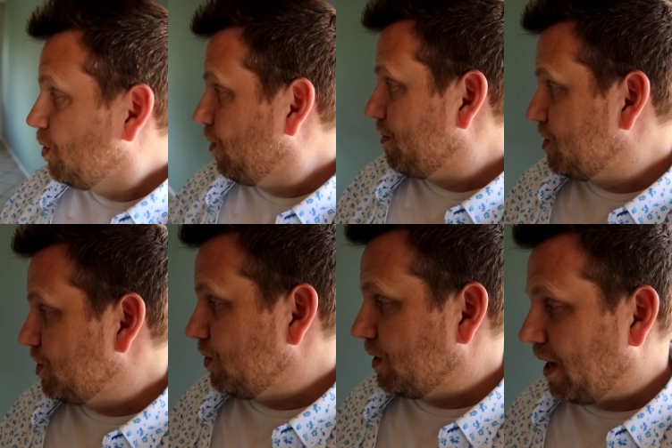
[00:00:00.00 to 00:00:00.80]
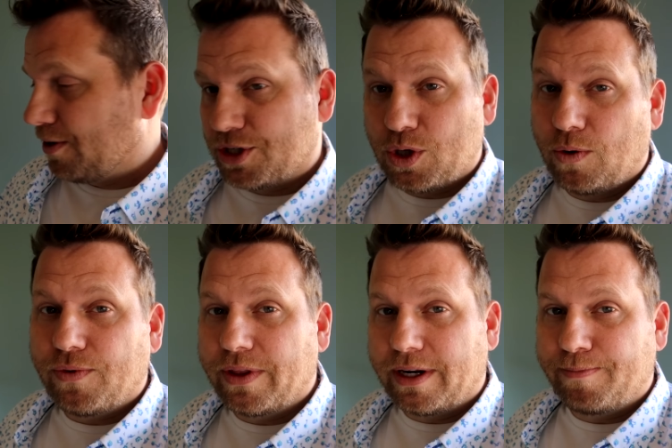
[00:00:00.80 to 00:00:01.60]
we would do a large
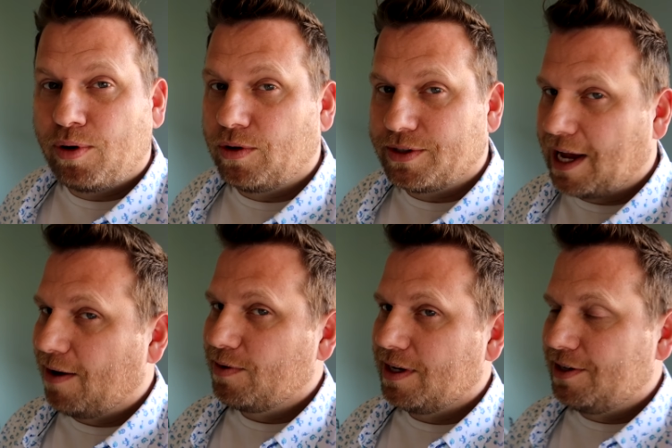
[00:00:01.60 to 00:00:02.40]
sofa that pulls out